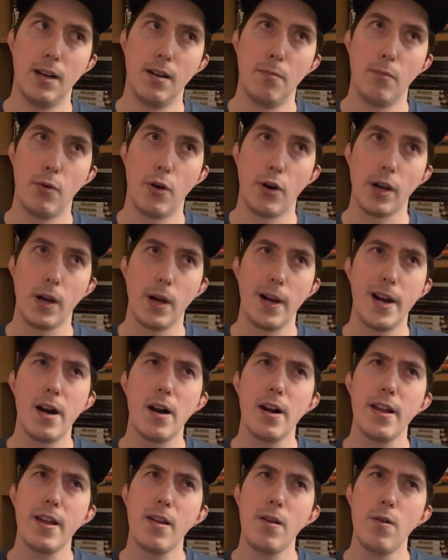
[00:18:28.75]
more
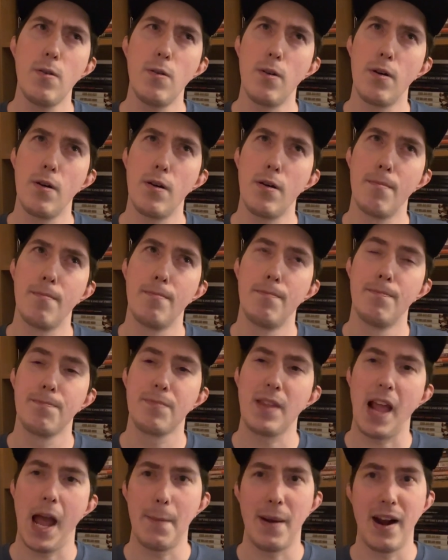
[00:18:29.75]
clearly, or
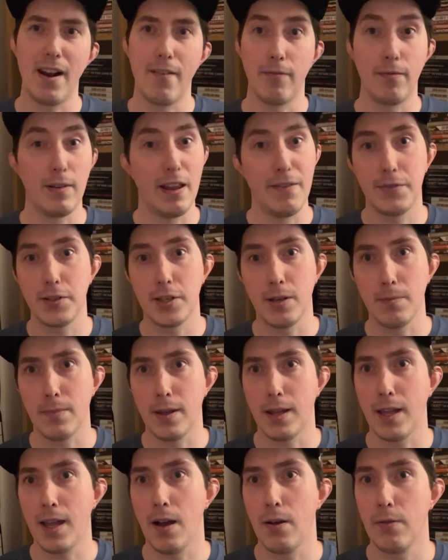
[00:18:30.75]
I might have left
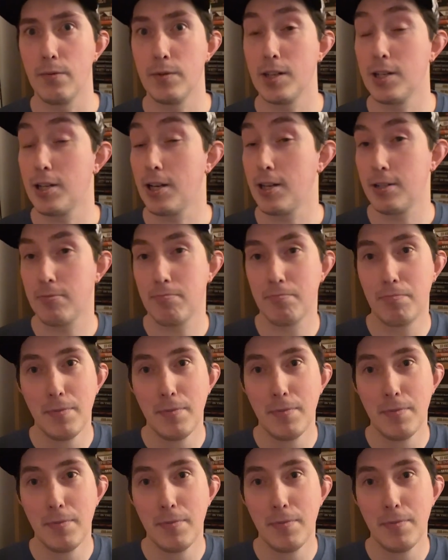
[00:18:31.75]
something out. Just